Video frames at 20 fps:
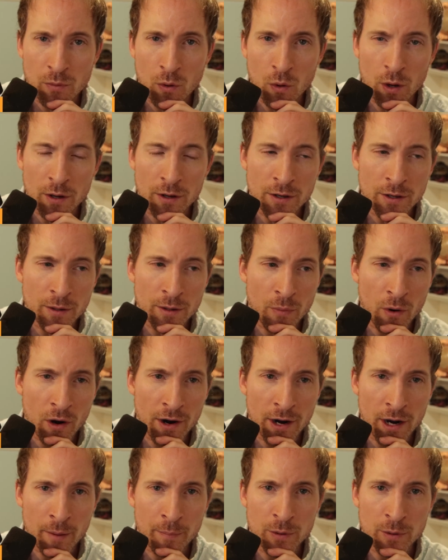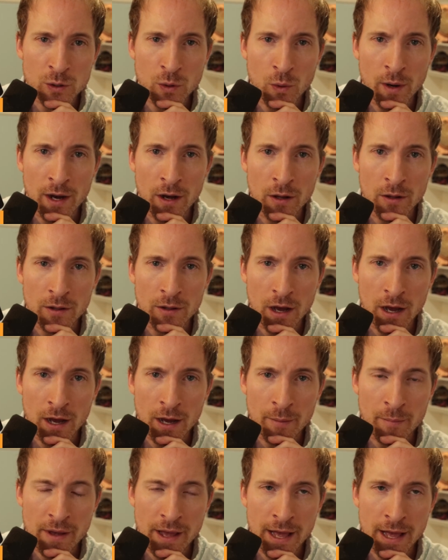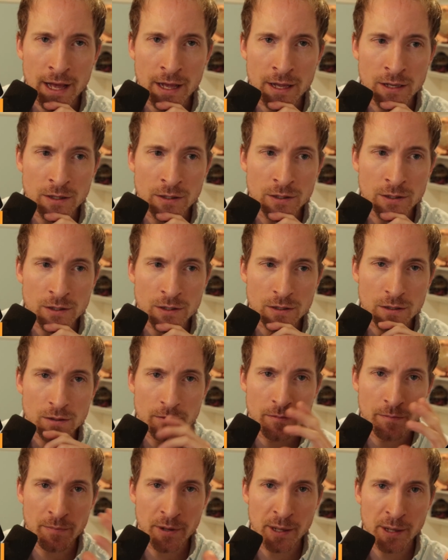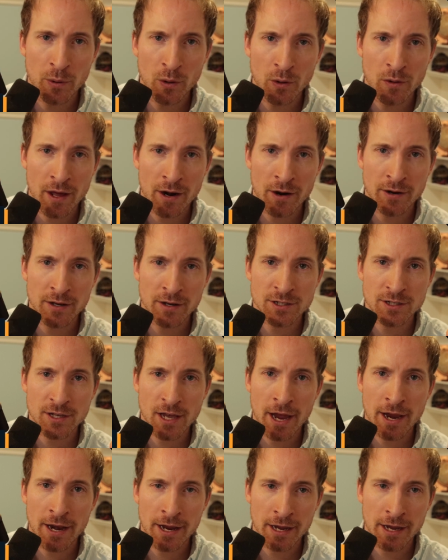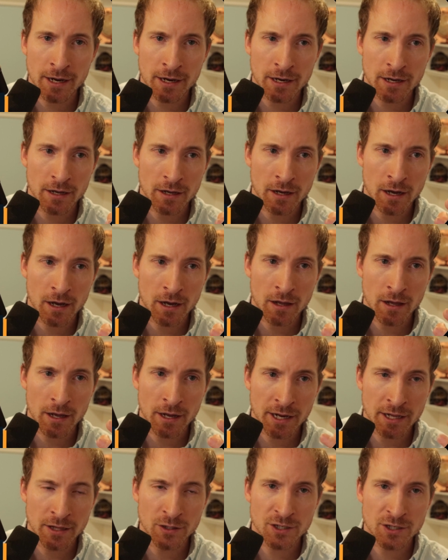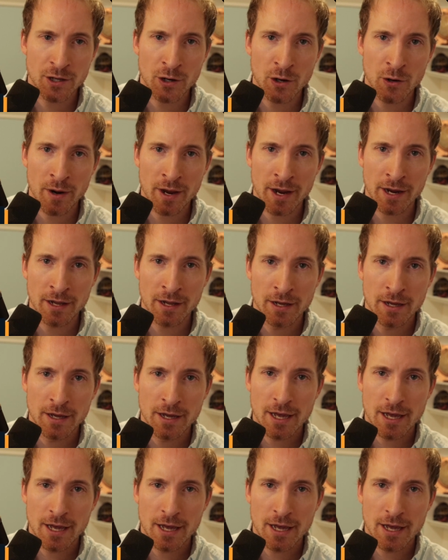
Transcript: it's important you brought it up as well, as people that are deciding and considering,